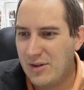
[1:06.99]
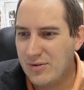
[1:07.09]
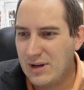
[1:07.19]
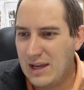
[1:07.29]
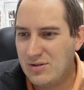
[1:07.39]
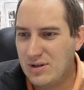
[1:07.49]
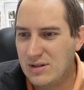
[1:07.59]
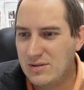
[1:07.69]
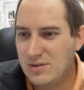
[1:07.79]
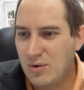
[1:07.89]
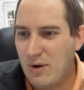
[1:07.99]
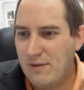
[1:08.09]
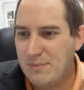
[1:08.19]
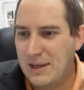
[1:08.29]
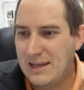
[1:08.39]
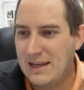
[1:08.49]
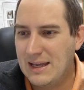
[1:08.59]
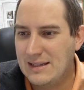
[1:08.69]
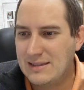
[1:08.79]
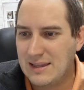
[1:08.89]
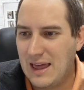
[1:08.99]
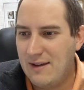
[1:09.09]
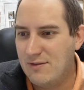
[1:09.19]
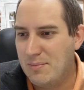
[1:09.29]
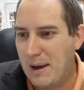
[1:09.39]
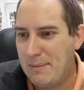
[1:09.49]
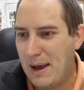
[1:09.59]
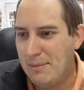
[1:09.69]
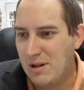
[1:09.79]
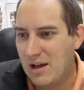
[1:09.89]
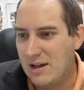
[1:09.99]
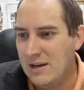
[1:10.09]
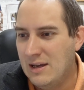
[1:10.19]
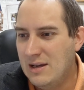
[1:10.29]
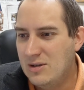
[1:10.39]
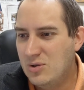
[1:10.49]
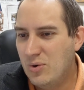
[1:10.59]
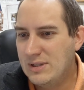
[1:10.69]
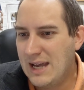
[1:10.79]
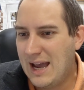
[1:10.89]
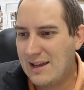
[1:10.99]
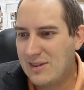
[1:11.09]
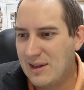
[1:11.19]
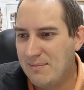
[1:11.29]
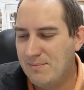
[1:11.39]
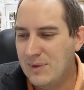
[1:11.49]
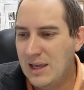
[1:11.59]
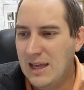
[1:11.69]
other nations who have been enslaved by Babylon to attack them,